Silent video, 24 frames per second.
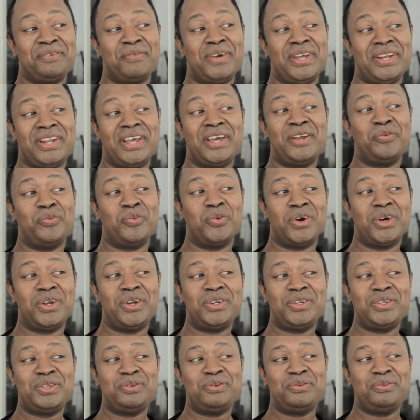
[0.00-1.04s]
my dad
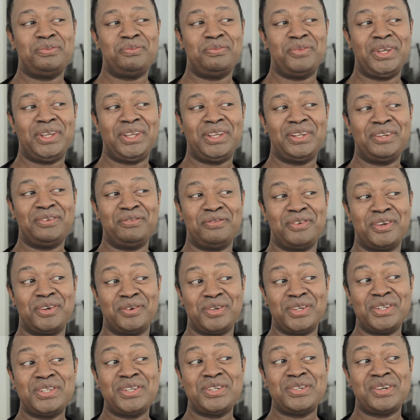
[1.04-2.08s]
wanted to make it
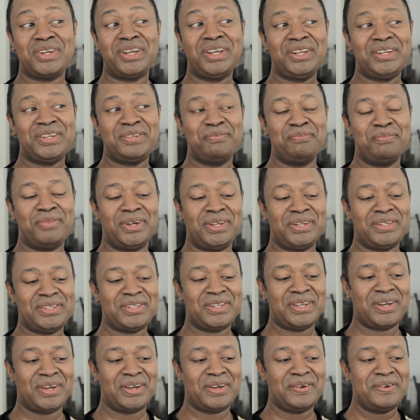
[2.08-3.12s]
very strict,
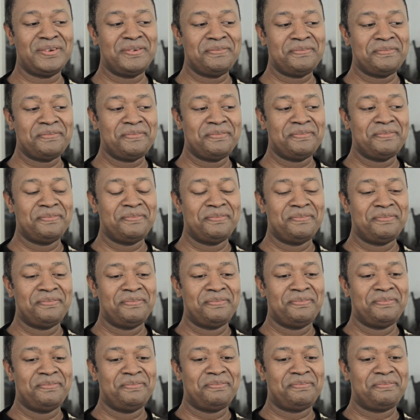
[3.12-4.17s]
but,
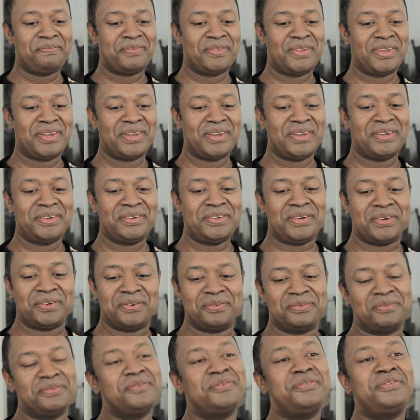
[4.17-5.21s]

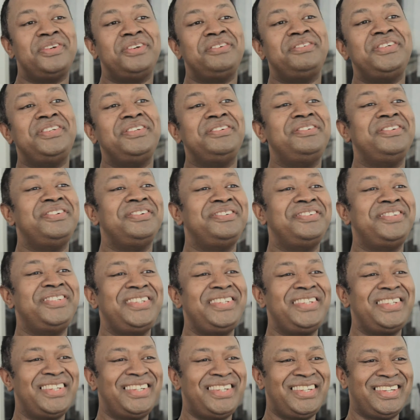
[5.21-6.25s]

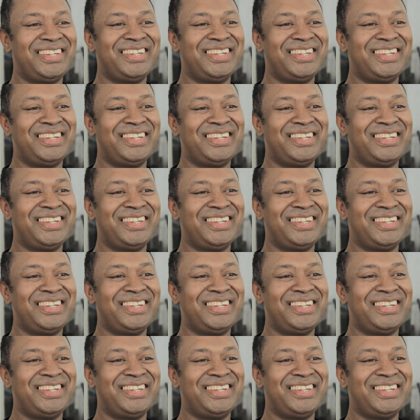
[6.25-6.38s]
50-50.